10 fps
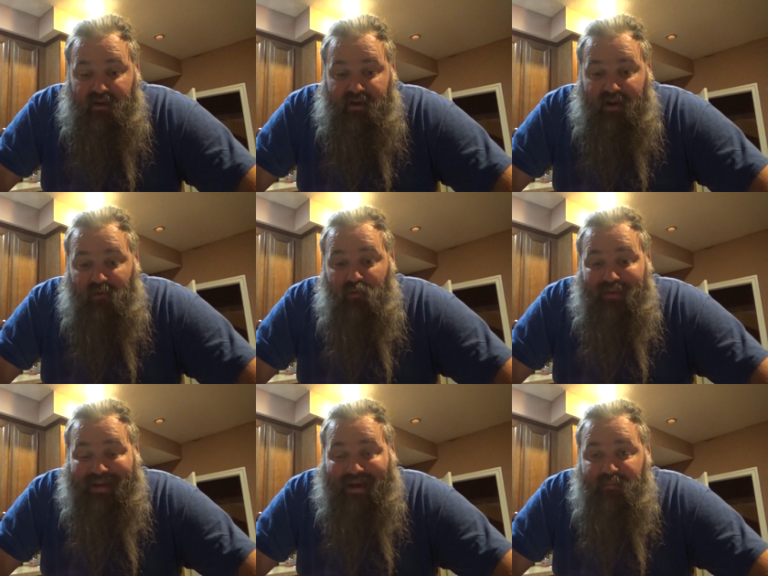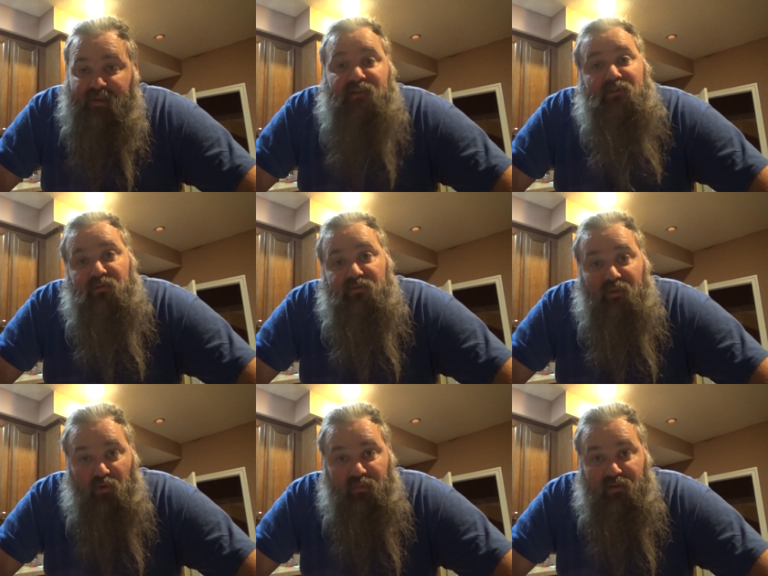and I will be happy to
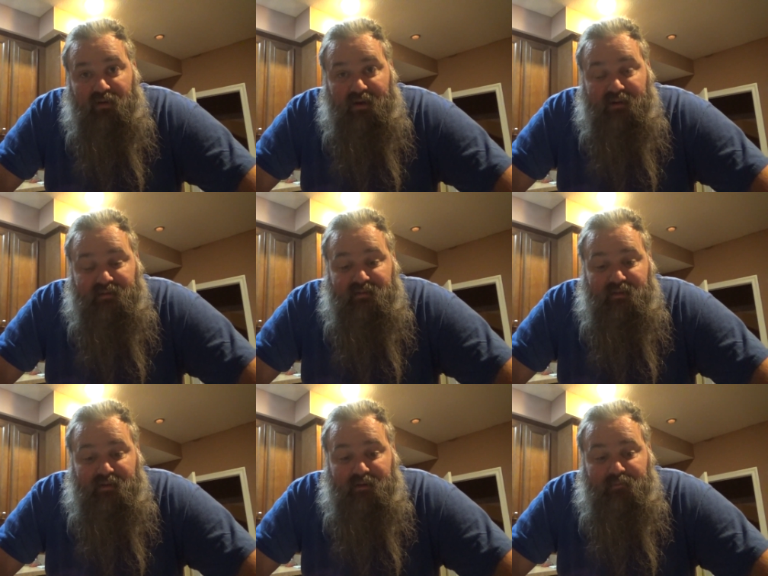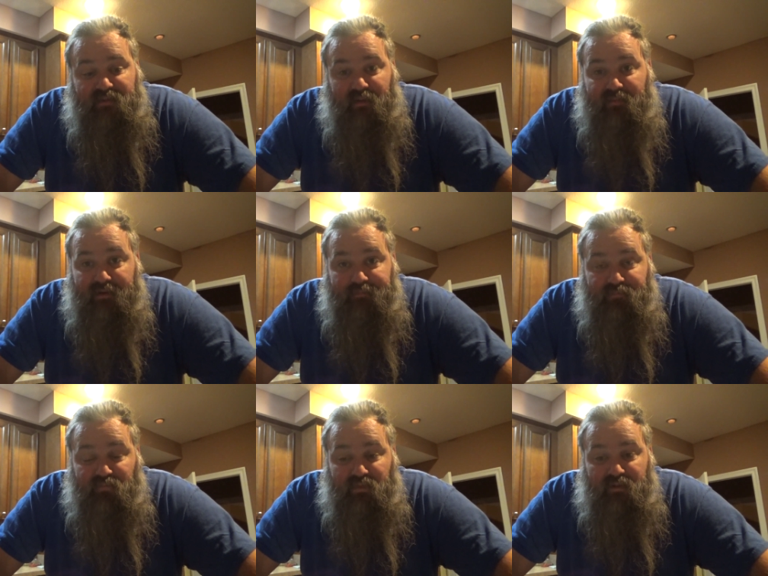film you guys uh, something
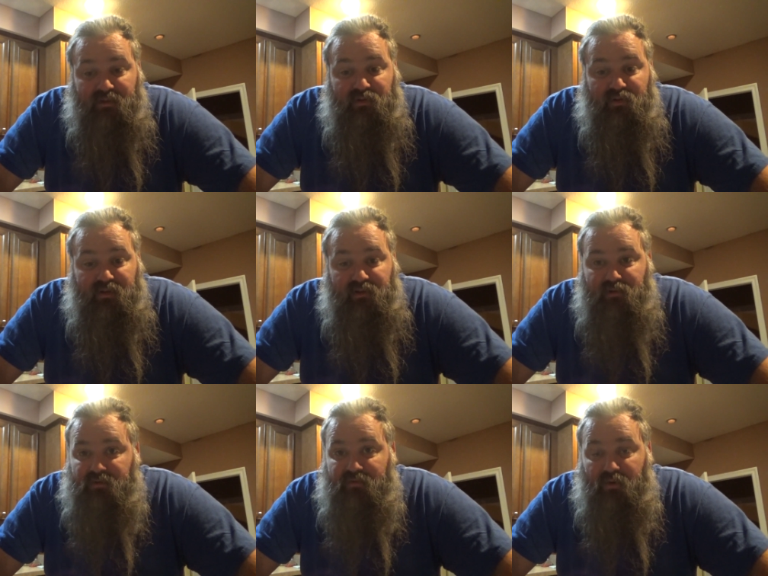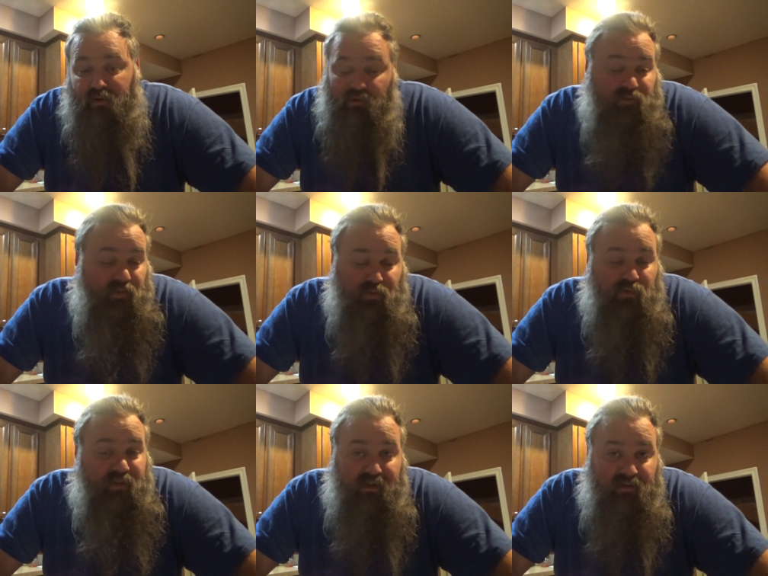that you can use for your own
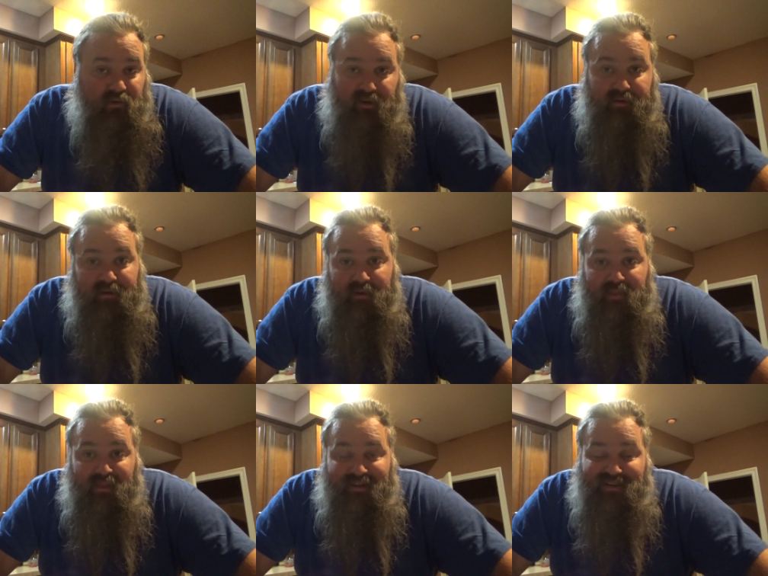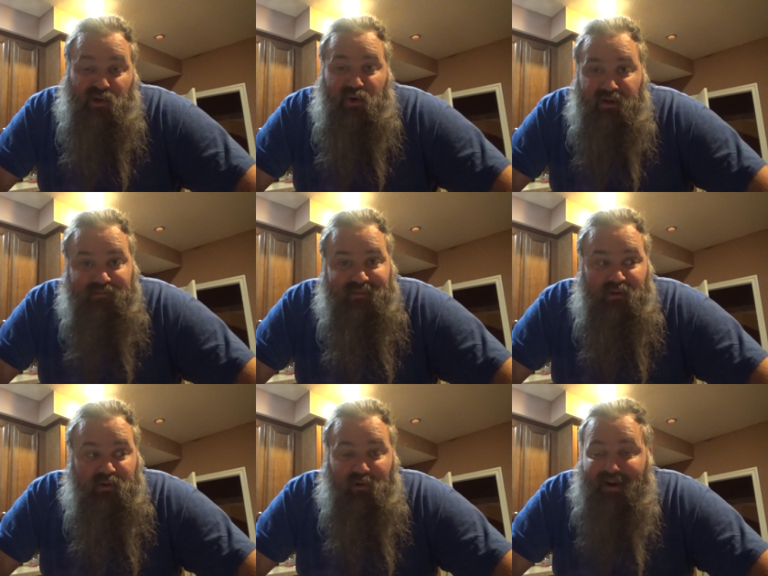social media or to show to you
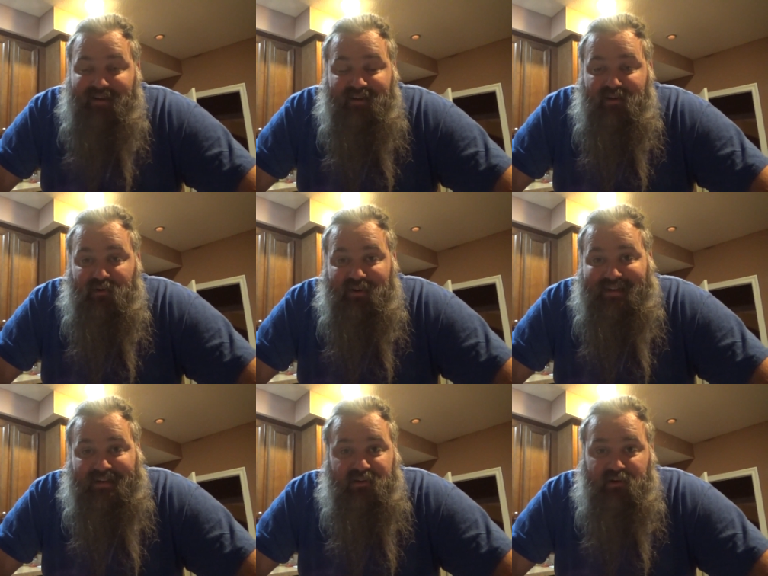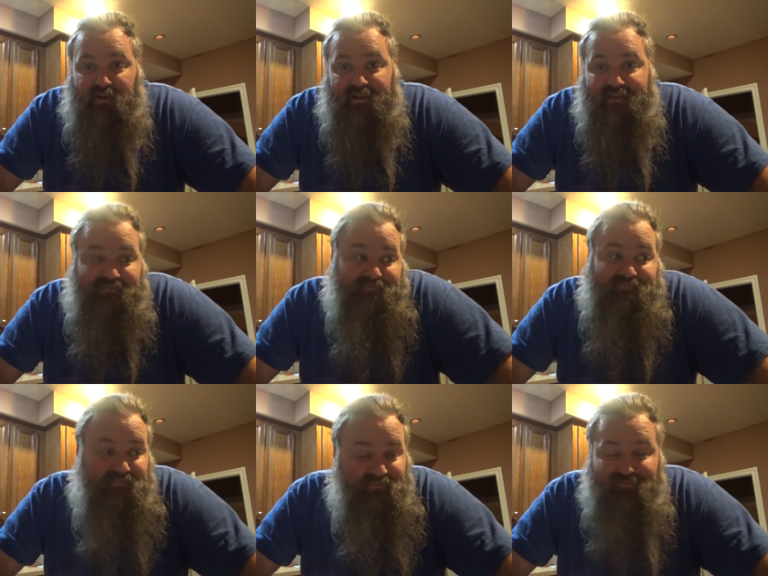know a grandkid or a kid or uh,
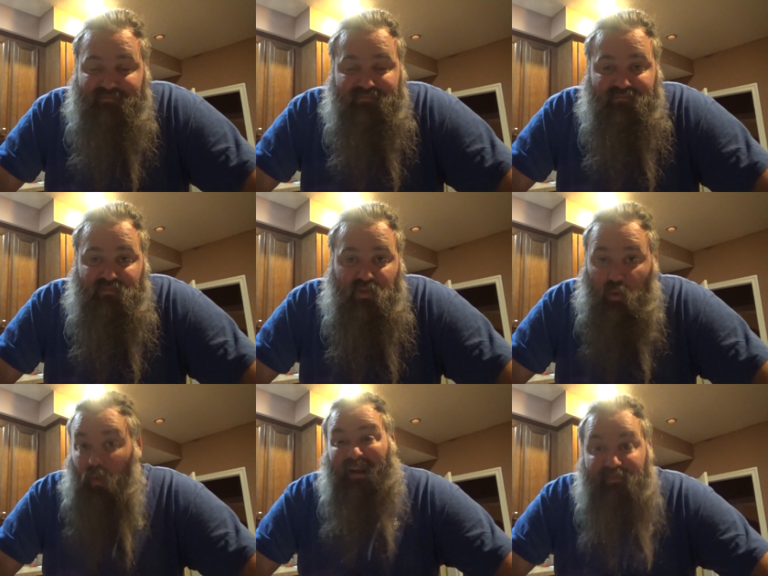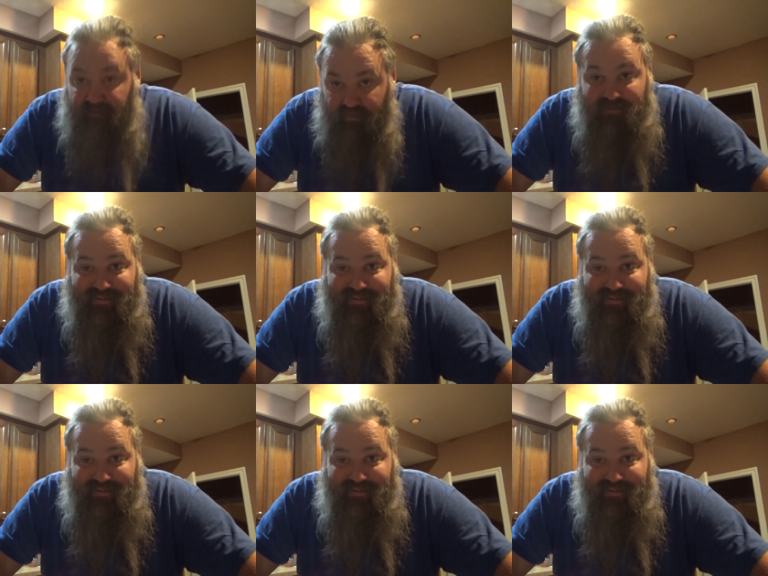your wife,